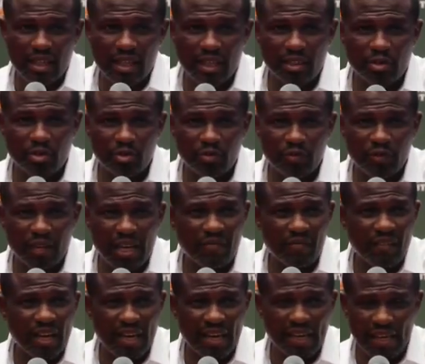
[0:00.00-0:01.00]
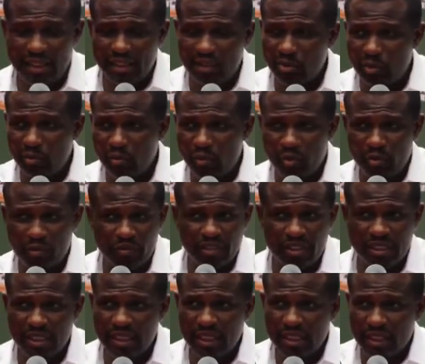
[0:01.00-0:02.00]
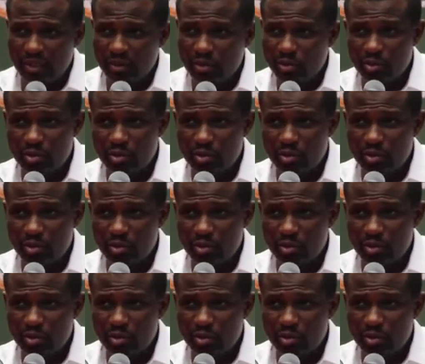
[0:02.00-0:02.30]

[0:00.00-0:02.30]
and you've ever heard of or you've seen